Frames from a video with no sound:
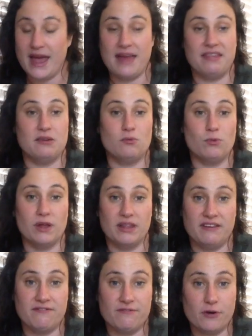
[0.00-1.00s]
and then
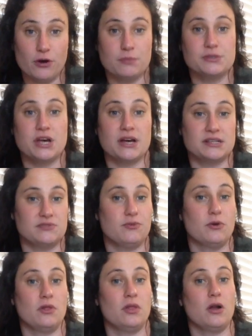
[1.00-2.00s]
really firm tugs
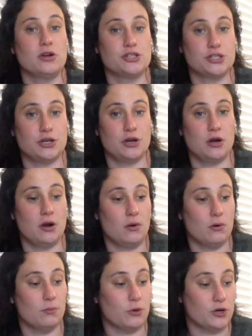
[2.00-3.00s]
for a larger
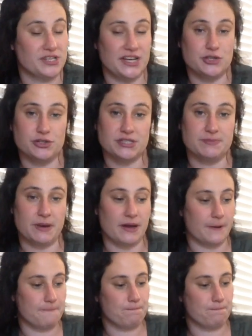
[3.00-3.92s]
or more dangerous bug.